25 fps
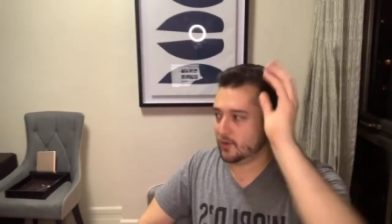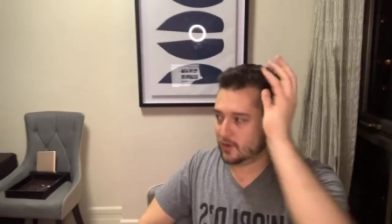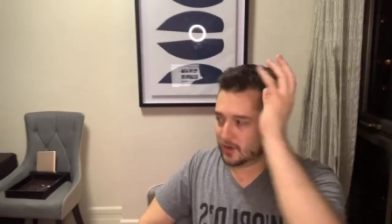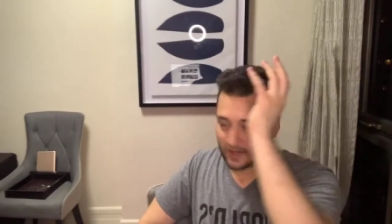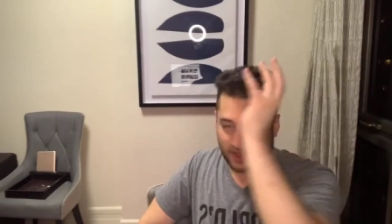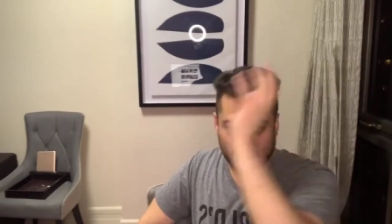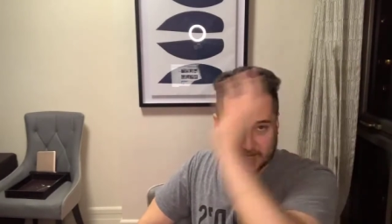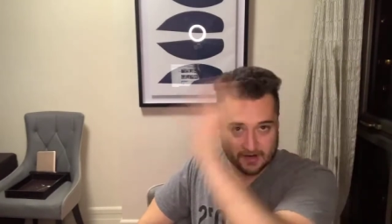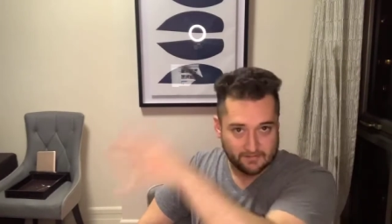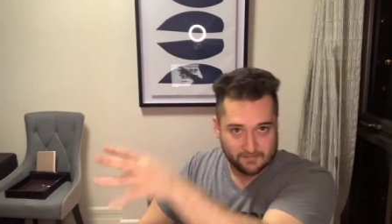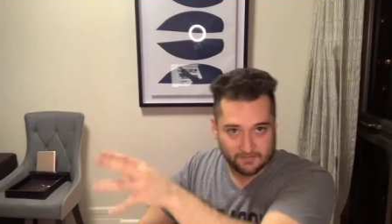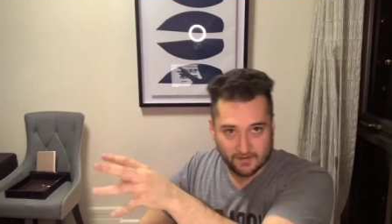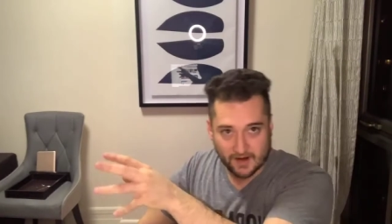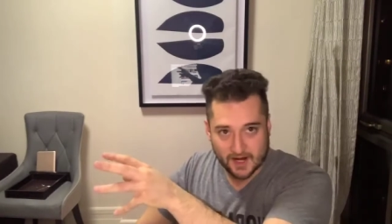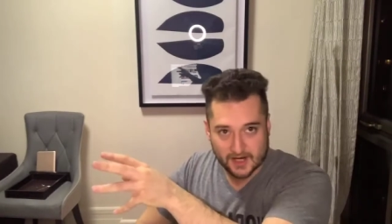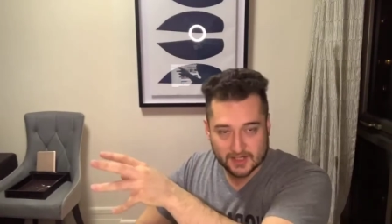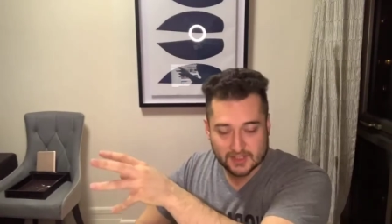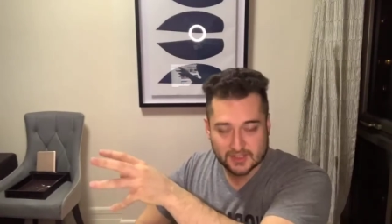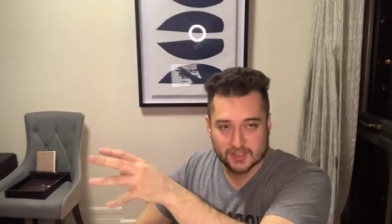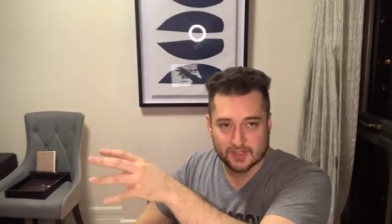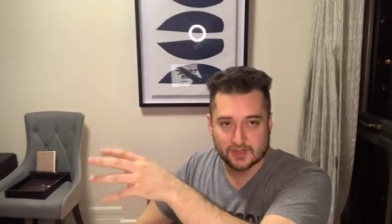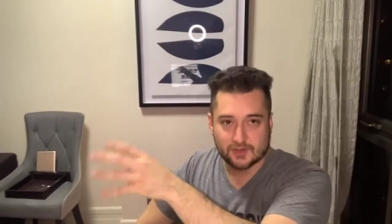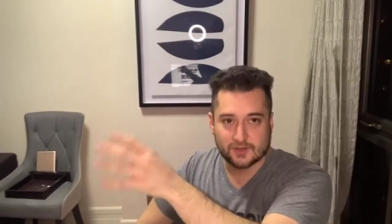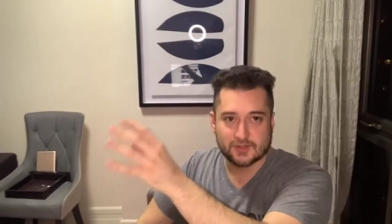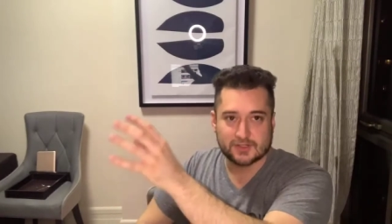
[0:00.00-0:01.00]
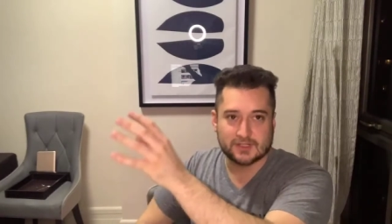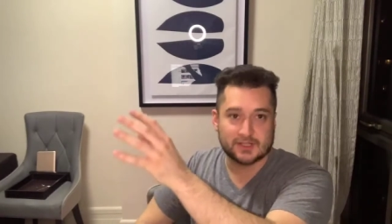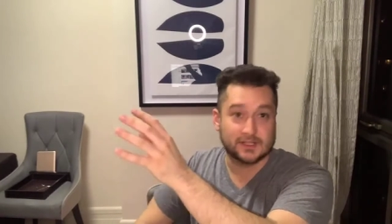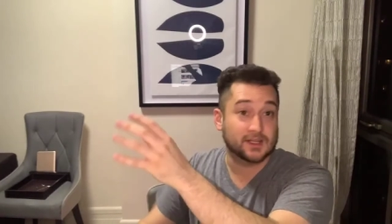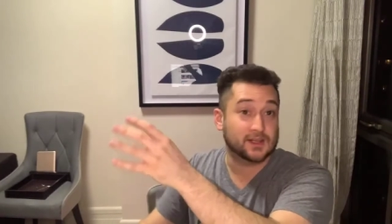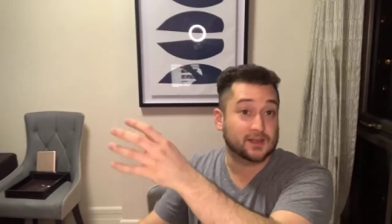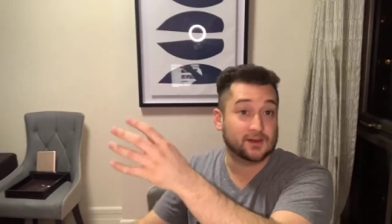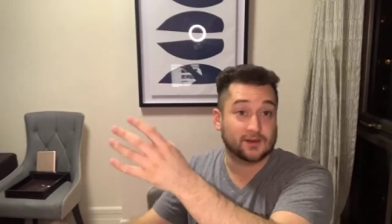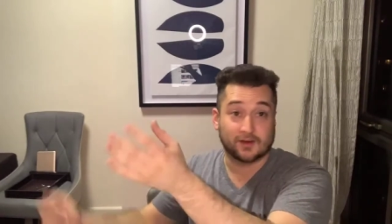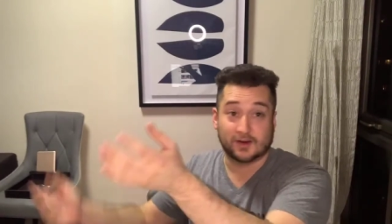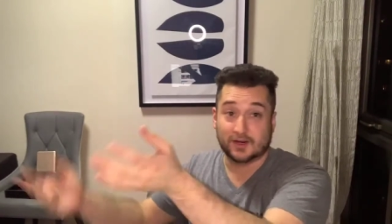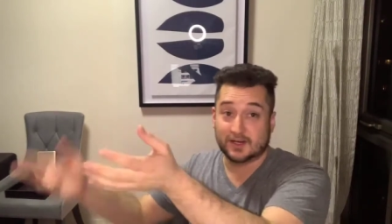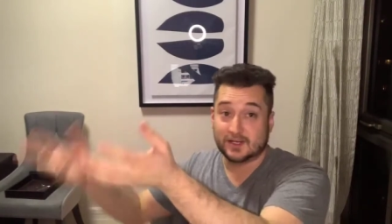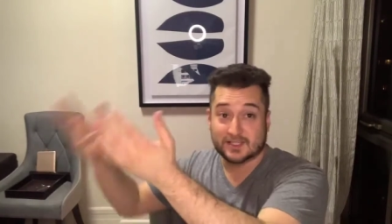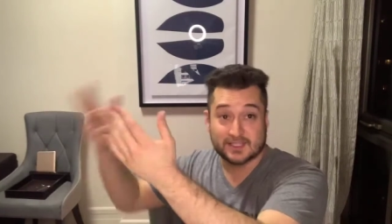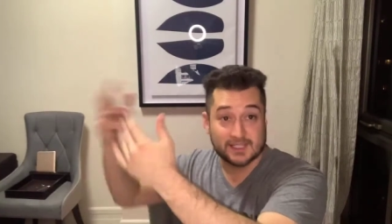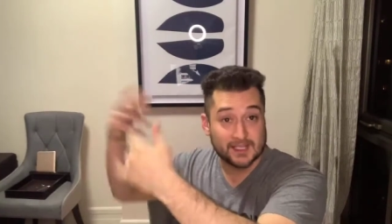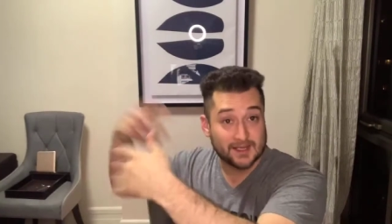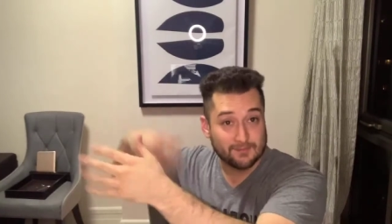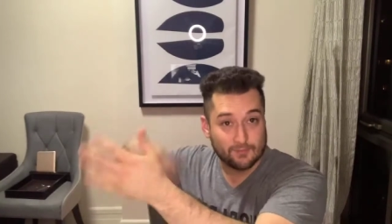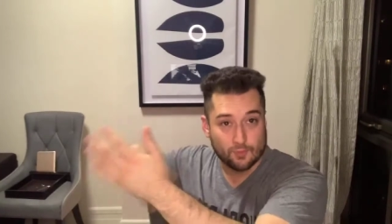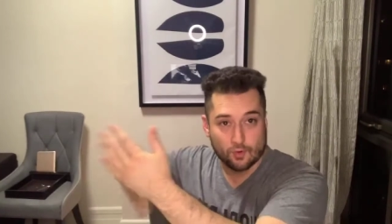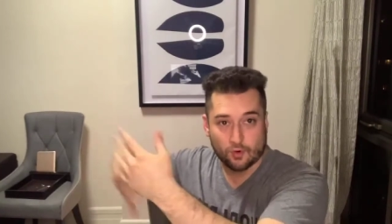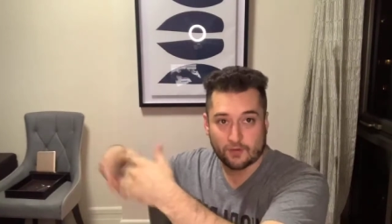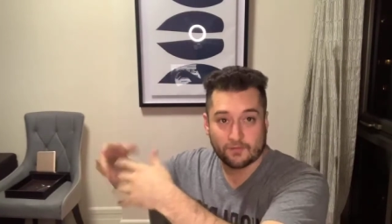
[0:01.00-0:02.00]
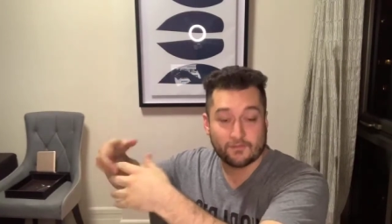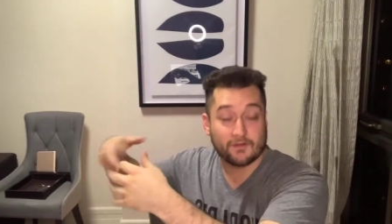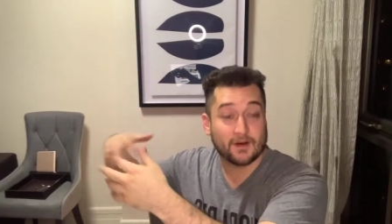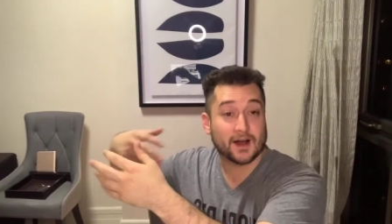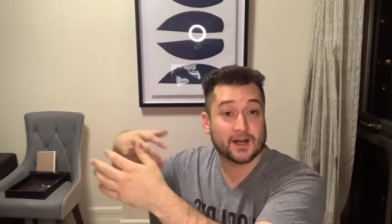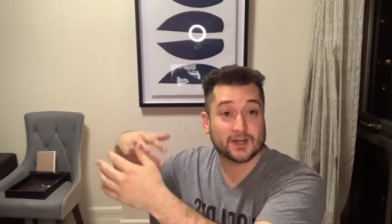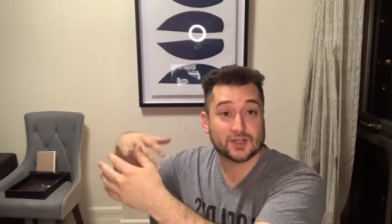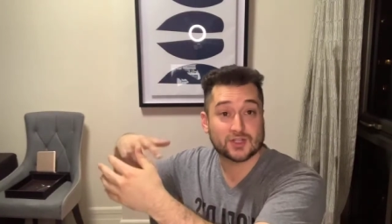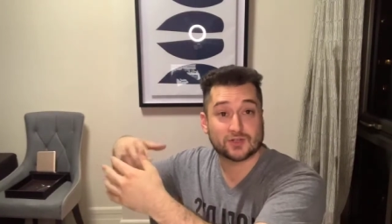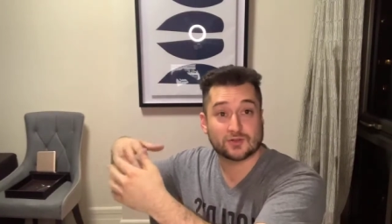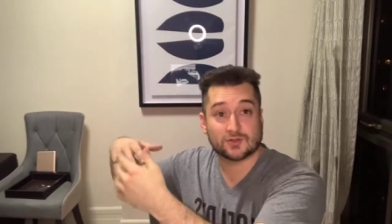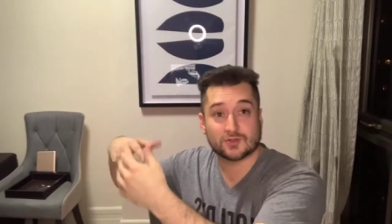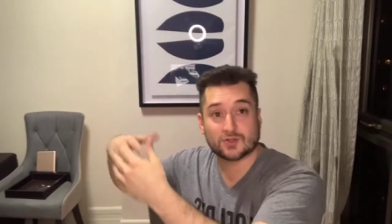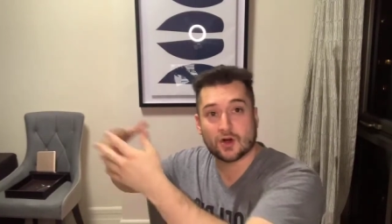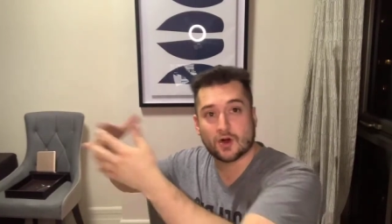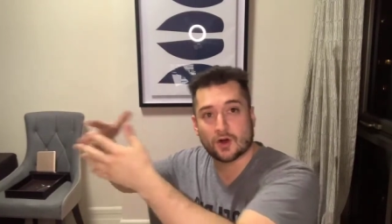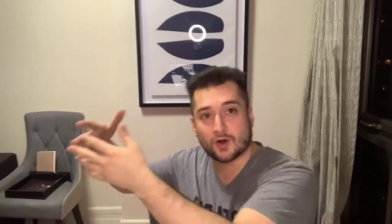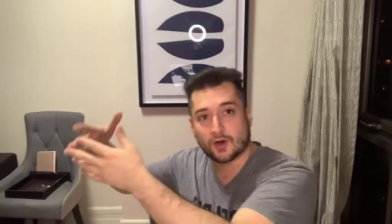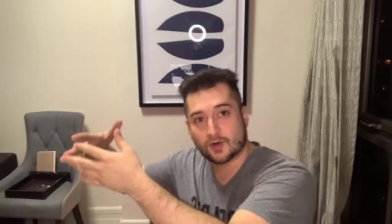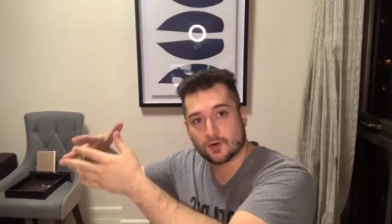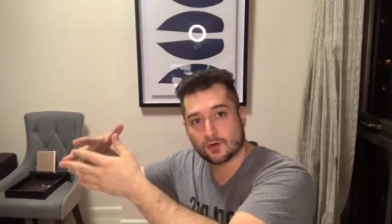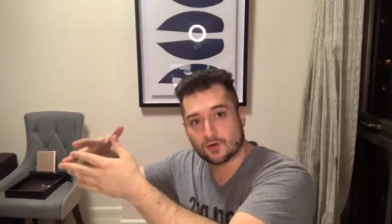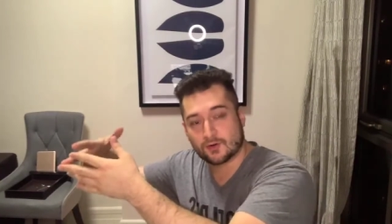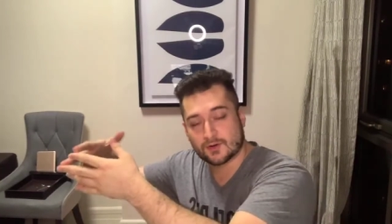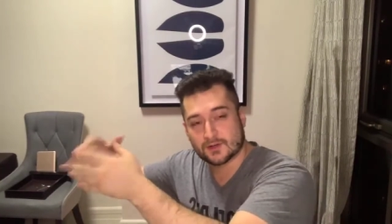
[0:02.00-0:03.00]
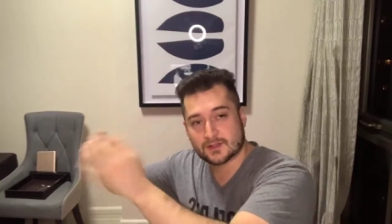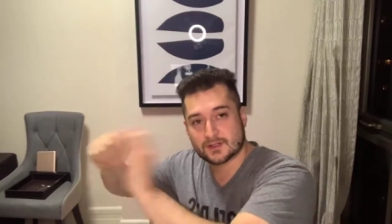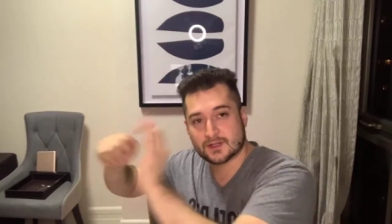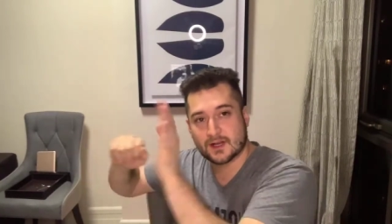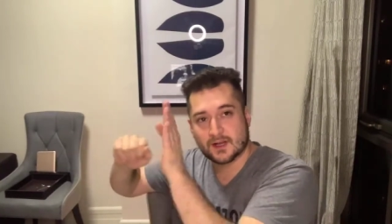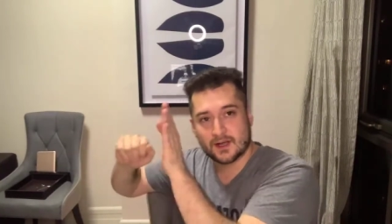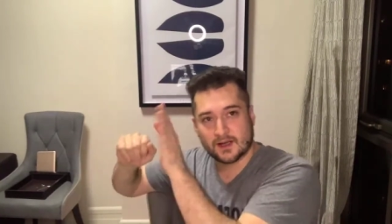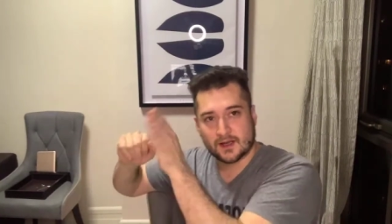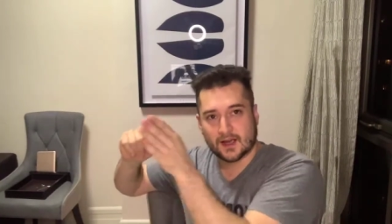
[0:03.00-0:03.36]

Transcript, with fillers: on like Fox News and then they're going to see more Fox News articles